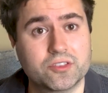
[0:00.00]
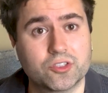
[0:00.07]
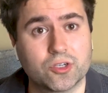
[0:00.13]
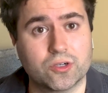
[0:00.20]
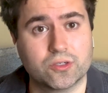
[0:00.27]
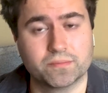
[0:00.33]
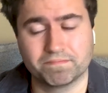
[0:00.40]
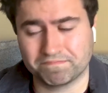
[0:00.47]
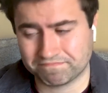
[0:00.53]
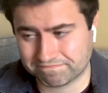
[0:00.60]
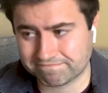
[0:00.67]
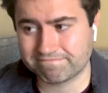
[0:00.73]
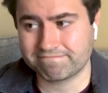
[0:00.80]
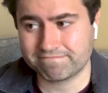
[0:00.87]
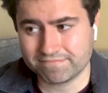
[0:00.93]
So
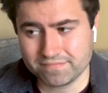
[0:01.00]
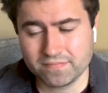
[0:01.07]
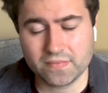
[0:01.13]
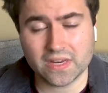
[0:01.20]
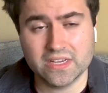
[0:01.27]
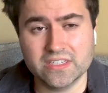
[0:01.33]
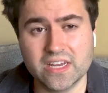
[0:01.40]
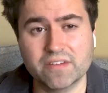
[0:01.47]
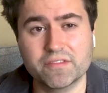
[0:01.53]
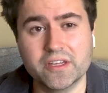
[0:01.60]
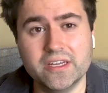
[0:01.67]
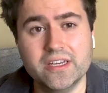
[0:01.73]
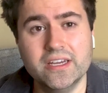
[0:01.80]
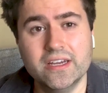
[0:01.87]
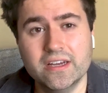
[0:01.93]

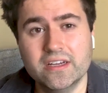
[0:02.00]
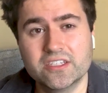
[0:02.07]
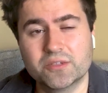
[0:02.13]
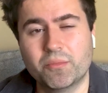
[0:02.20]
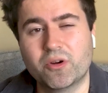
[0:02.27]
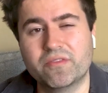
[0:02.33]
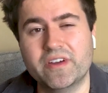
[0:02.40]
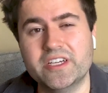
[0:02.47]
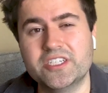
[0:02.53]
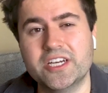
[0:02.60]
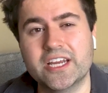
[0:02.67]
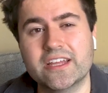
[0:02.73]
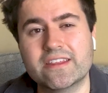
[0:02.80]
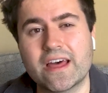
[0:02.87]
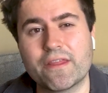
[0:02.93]
definitely the motivation
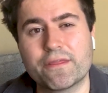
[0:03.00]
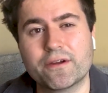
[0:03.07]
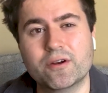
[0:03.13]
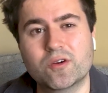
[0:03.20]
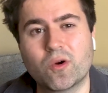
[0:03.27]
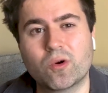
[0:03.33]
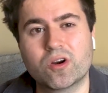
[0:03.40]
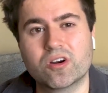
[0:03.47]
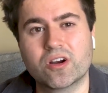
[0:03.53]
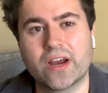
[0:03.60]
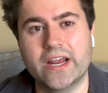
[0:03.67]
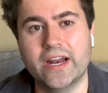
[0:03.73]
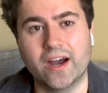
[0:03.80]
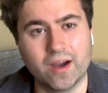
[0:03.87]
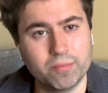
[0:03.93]
to get that third quarter
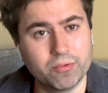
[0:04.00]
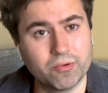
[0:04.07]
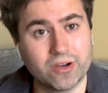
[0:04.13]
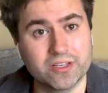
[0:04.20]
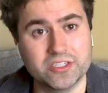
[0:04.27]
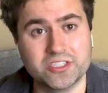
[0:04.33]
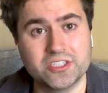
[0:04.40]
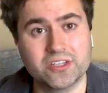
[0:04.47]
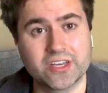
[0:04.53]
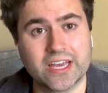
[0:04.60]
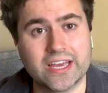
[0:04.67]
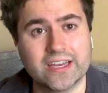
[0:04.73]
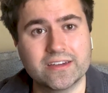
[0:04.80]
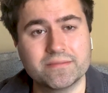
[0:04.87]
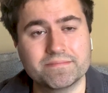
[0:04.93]
grade up while you still
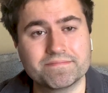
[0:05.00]
can.